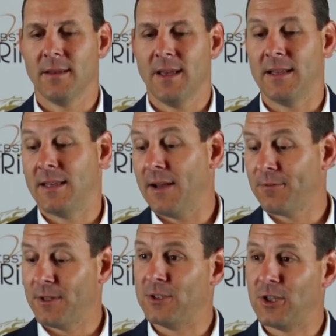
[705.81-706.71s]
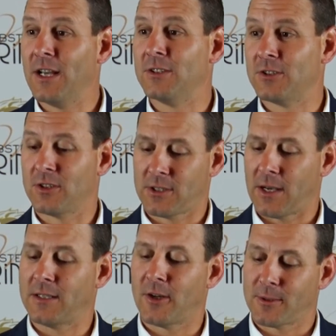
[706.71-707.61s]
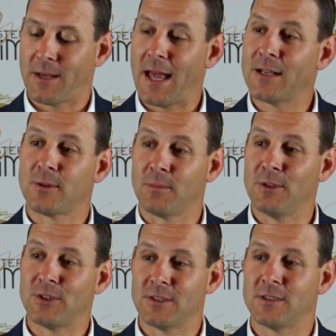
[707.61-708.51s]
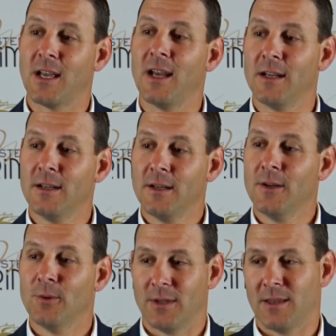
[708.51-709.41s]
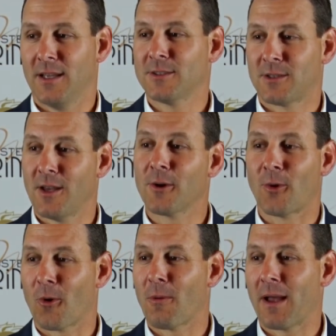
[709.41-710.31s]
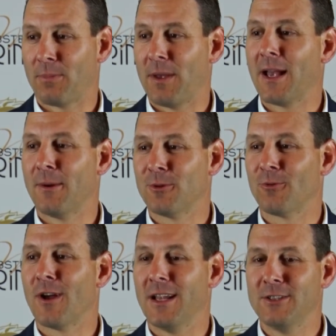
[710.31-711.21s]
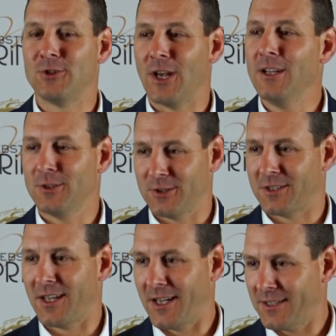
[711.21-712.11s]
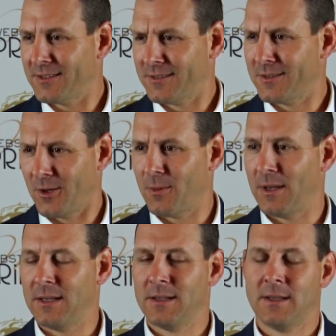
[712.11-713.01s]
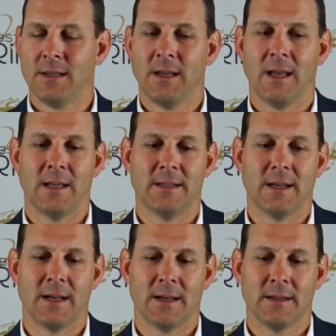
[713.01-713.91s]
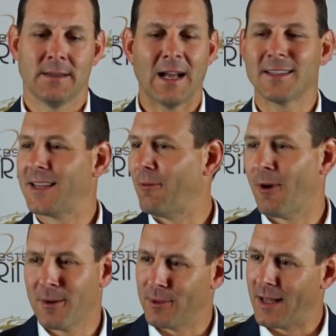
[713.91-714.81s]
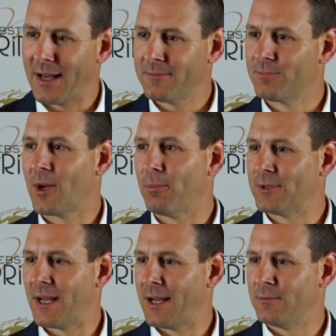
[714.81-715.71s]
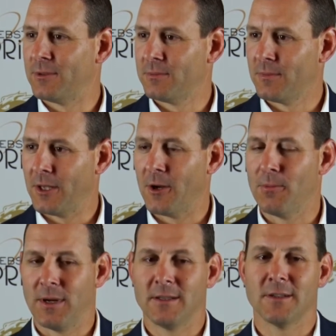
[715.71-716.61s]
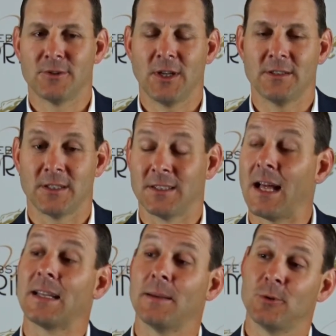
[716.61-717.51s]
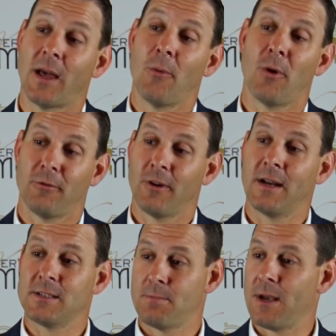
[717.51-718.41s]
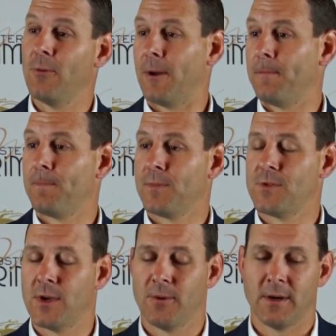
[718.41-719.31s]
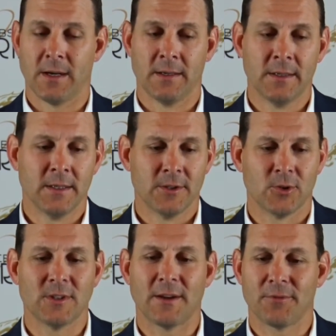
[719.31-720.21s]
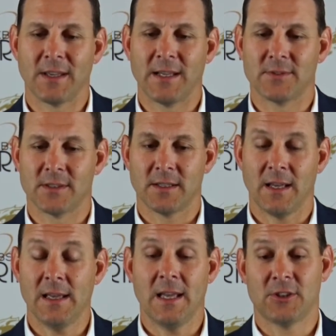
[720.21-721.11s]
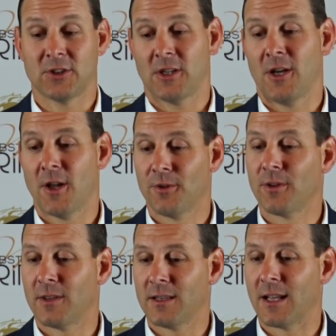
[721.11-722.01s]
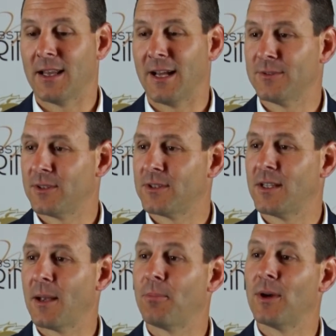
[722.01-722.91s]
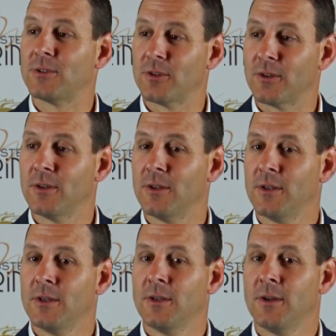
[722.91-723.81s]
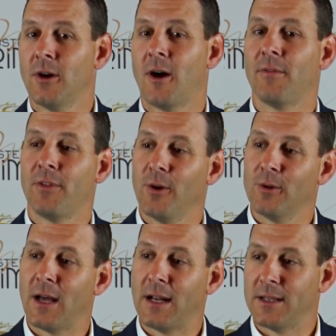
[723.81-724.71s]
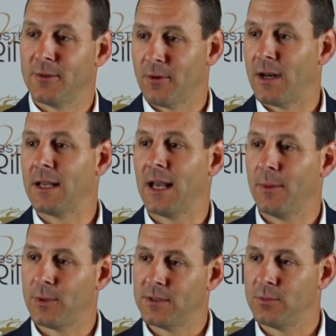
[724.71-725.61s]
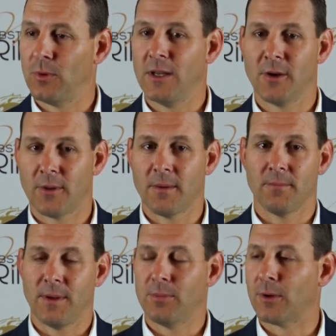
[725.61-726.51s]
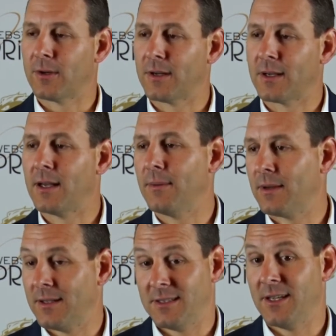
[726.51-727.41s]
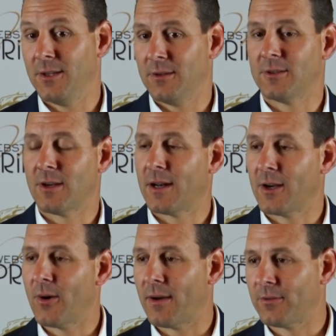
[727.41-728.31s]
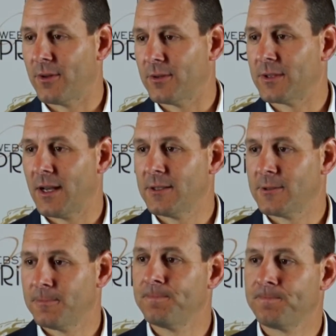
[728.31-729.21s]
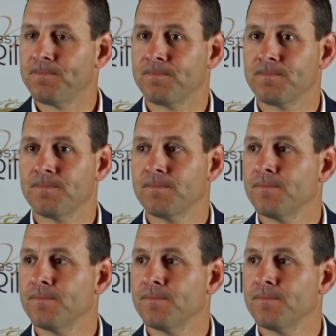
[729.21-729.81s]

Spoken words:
it definitely changes. Just like I talked about last week, Michigan State, with their quarterback being able to run, it changes things. You know what I mean? And not that they run him a lot, a couple times. You know, but it does change things. A lot of times that one run is a big one. So it definitely gives it's just another thing that allows us to take pressure off the O-line in the running game, because we know that people are going to continue to try to go after those guys.